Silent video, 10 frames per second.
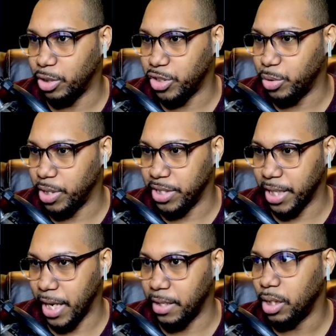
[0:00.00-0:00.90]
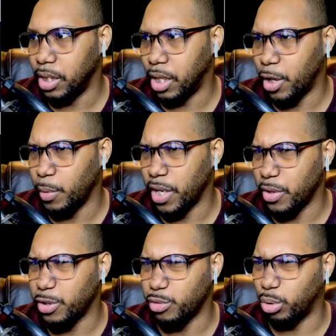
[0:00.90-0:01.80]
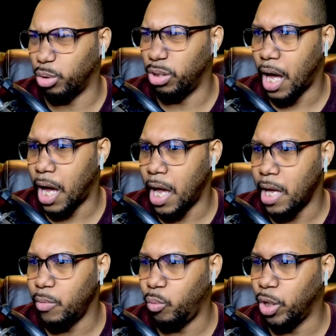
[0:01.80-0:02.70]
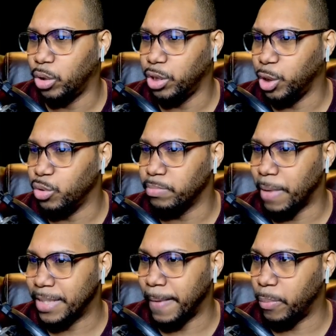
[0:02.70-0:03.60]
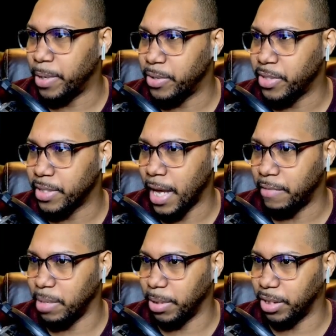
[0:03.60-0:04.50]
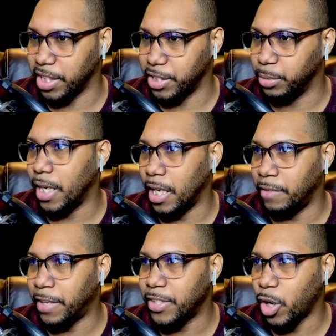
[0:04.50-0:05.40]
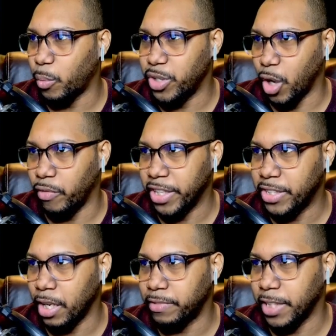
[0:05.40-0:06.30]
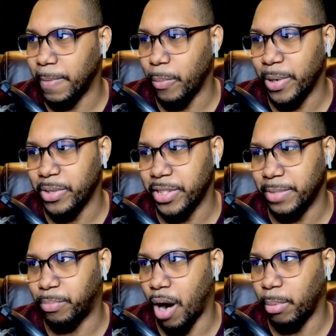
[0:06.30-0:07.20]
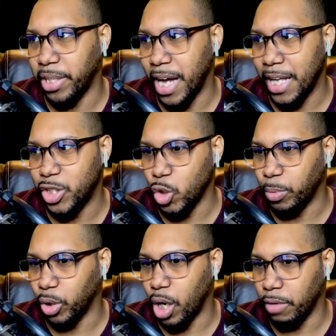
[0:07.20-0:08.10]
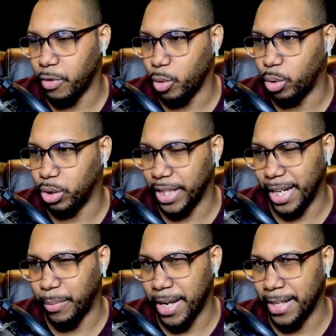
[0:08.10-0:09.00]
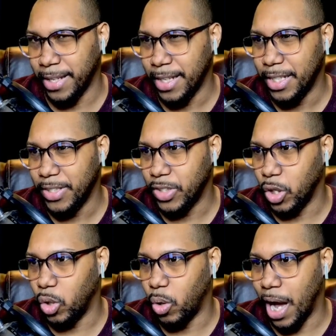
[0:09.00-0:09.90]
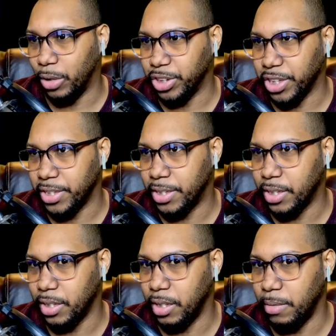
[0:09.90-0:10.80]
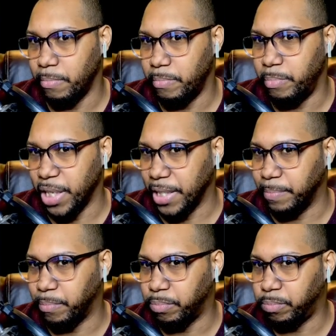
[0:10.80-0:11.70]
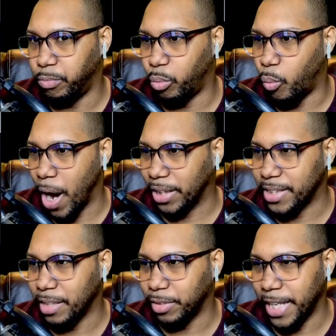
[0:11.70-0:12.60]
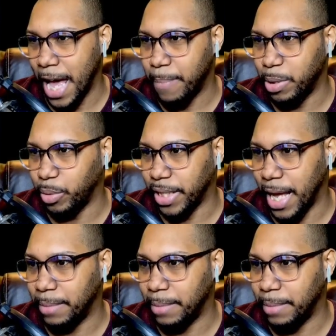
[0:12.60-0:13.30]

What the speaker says: this again. Are you another troll? I will use my Spell Pierce since I have the ability to. If they start resolving stuff, the Spell Pierce is probably not super long for the world anyway, so I'll just be relatively happy with that.